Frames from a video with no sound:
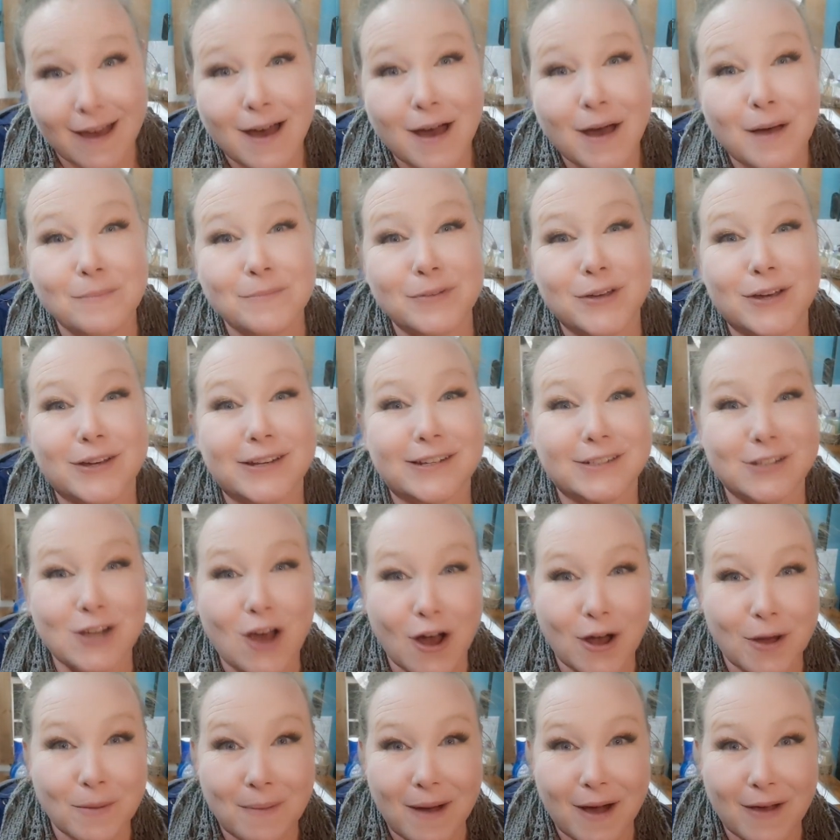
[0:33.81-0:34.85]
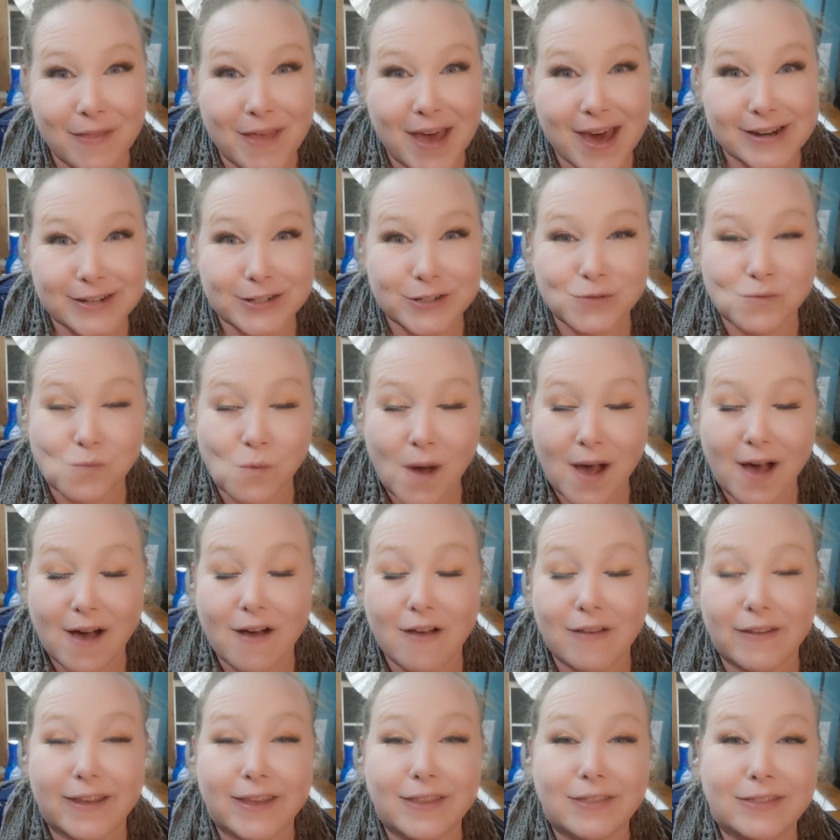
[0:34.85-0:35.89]
I'm going to talk about that as
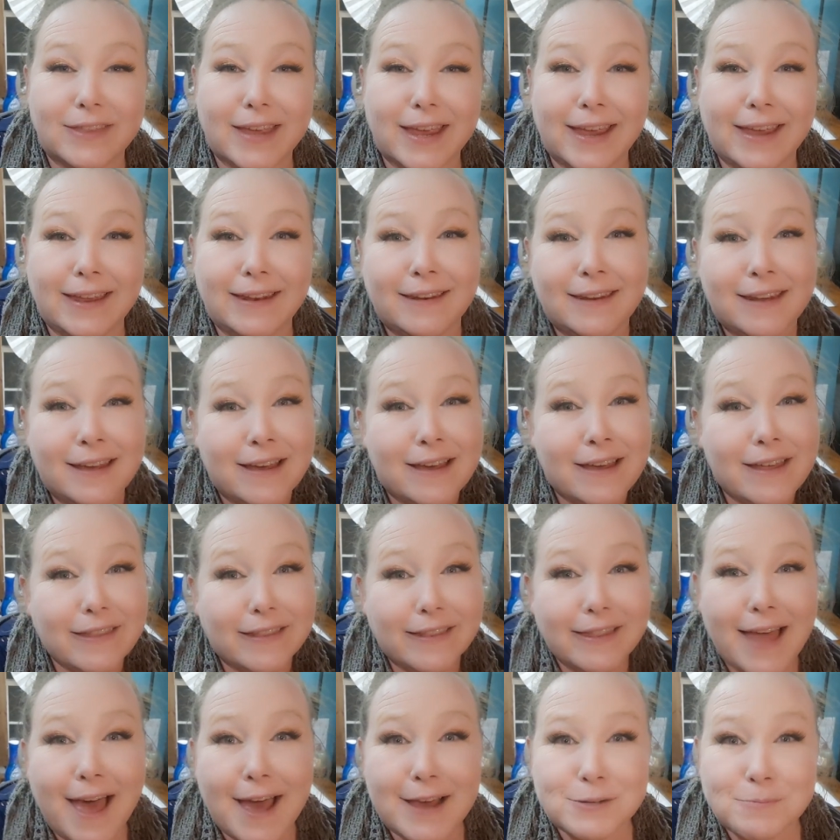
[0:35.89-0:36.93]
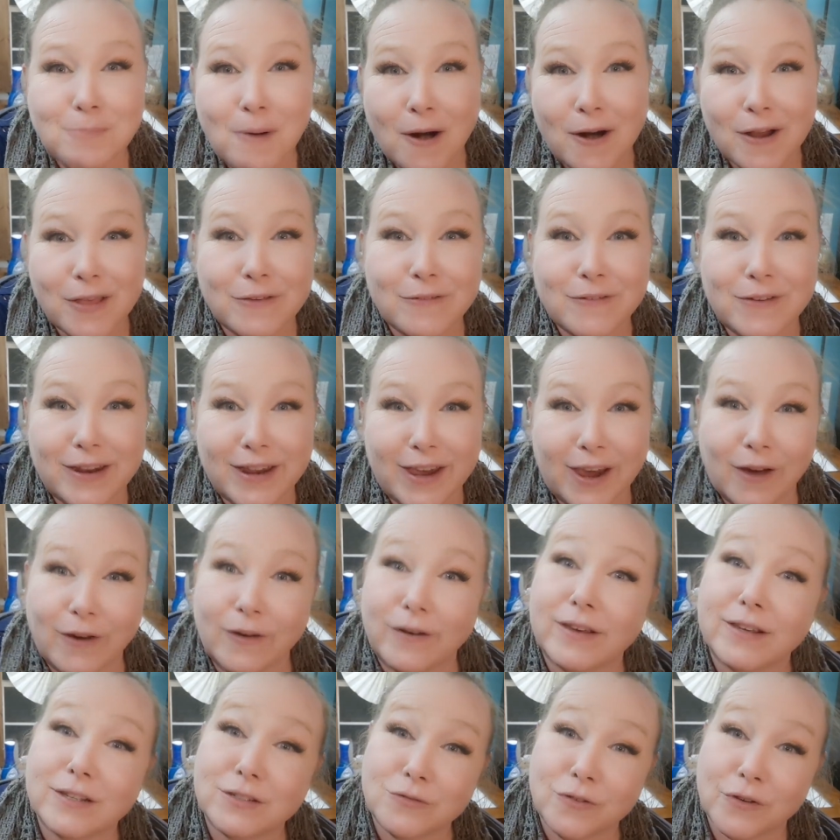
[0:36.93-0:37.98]
well. And then last part of the video
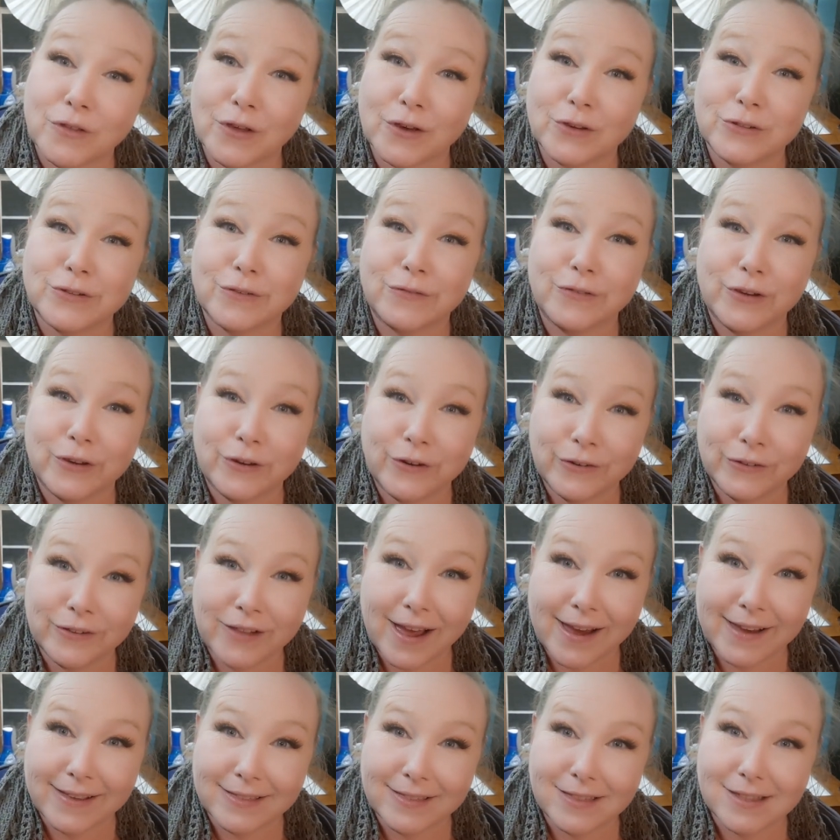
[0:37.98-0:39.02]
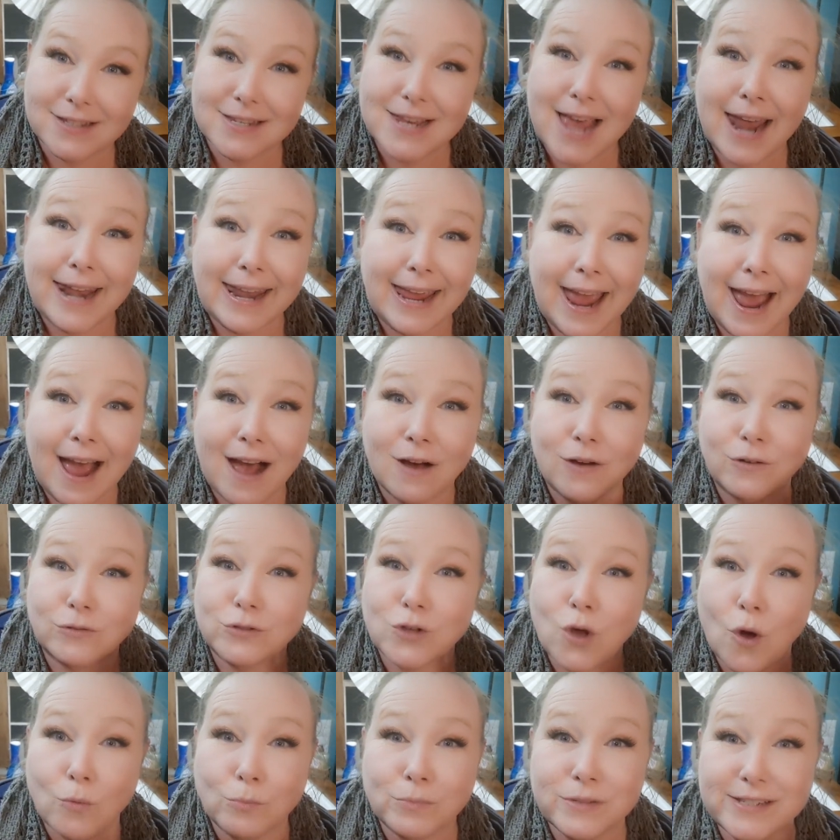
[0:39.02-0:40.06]
is for those of you who like the tiny house,
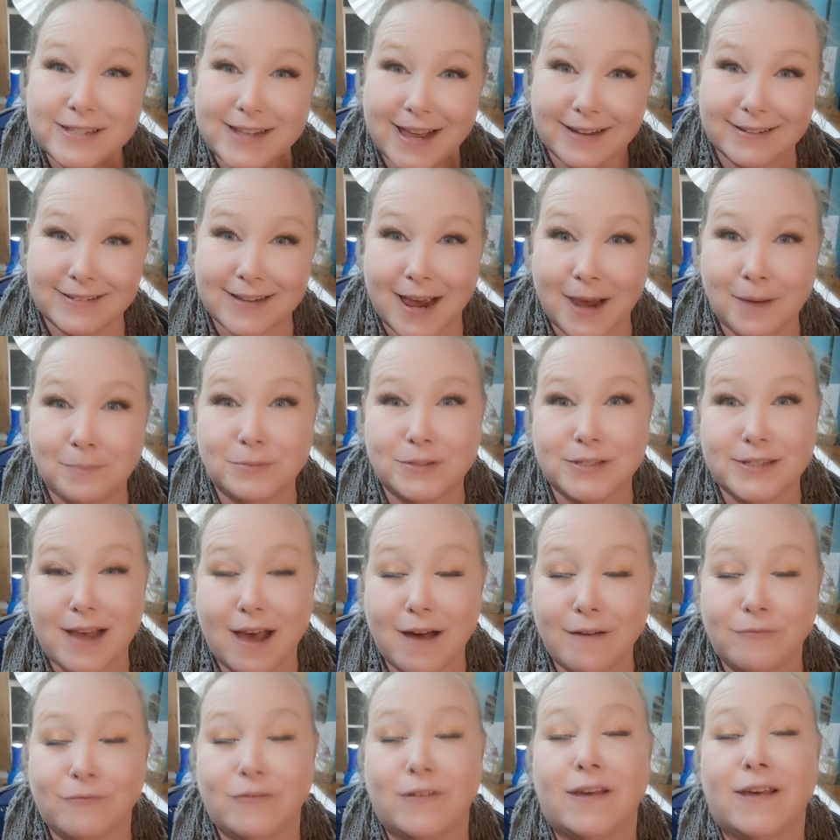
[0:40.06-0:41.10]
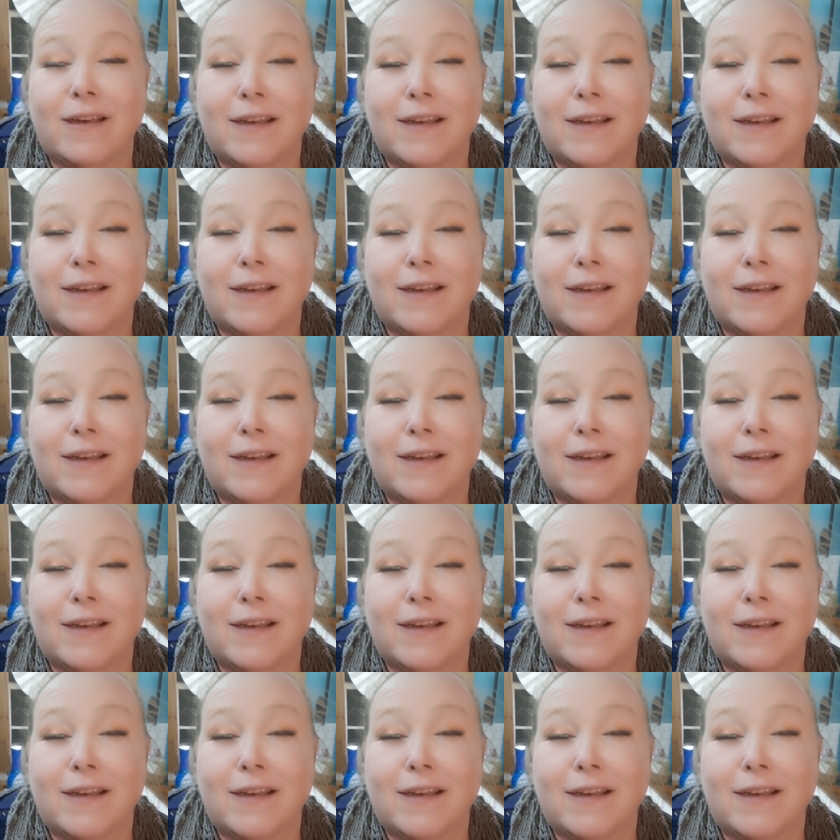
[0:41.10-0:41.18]
homestead type stuff.